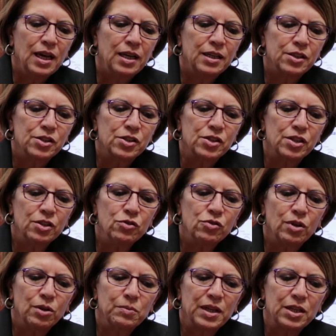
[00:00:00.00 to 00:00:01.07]
And it's a
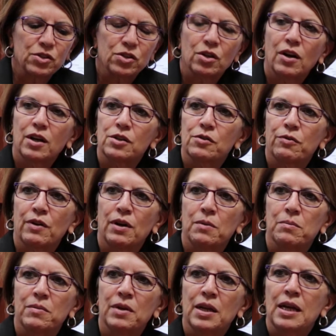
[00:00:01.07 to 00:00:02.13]
syndrome that starts
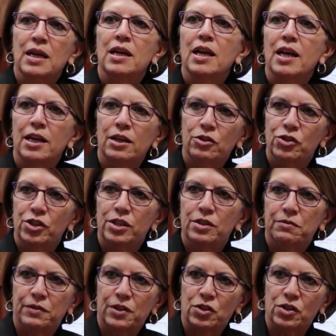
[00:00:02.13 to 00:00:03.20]
from energy
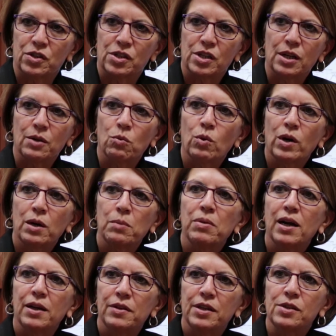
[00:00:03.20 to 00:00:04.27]
deficiency,
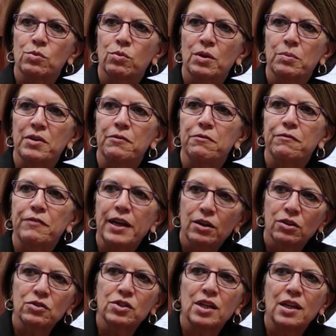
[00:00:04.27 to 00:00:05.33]
whereby these women
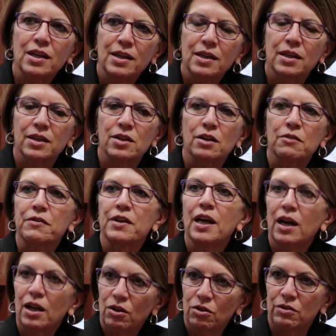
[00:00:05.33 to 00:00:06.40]
fail to eat enough
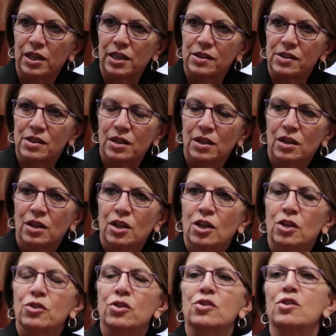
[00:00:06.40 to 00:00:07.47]
calories
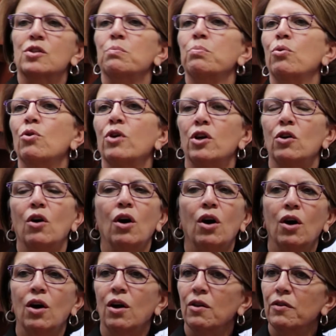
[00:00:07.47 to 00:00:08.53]
to support
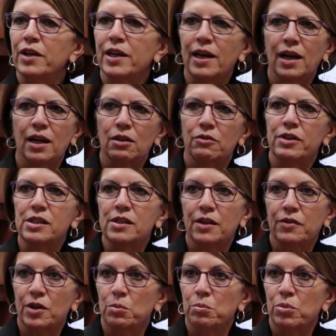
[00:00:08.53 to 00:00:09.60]
all the calories that they're